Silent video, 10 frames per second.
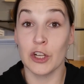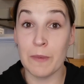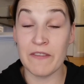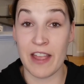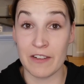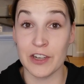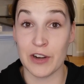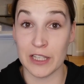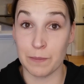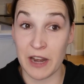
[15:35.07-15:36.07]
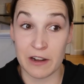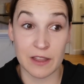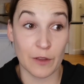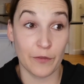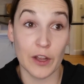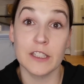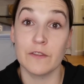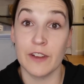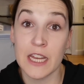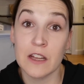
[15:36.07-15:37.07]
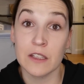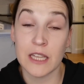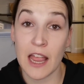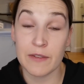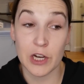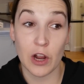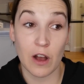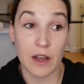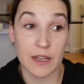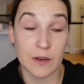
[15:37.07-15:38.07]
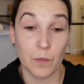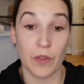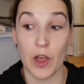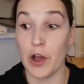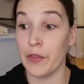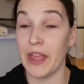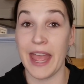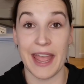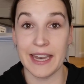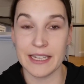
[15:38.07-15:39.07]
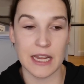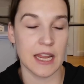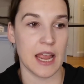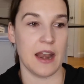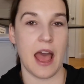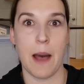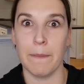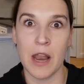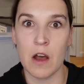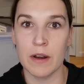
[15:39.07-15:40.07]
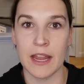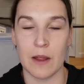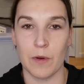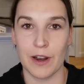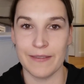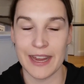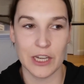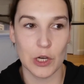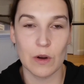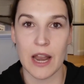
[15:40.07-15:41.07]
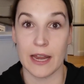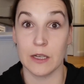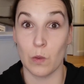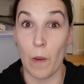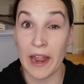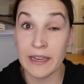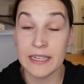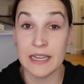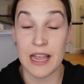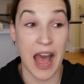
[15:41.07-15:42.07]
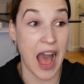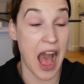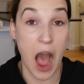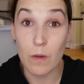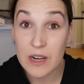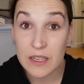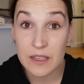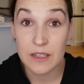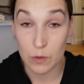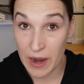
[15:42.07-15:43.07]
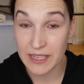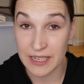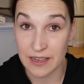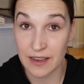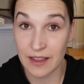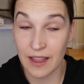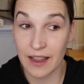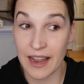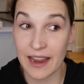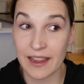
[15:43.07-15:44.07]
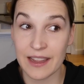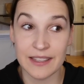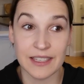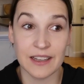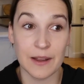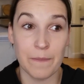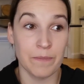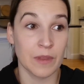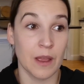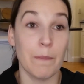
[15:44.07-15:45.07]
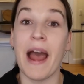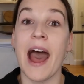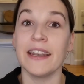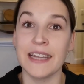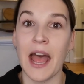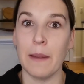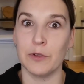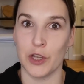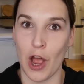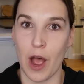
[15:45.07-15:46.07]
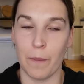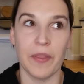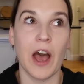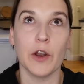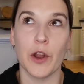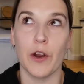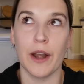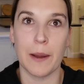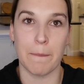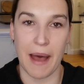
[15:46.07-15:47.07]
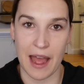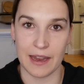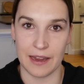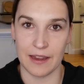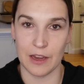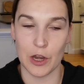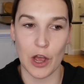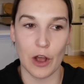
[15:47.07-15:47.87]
To be very transparent, the first videos I recorded with all the editing and uploading and whatever, it took like 20 hours, 20. Like it's a part-time job without earning money,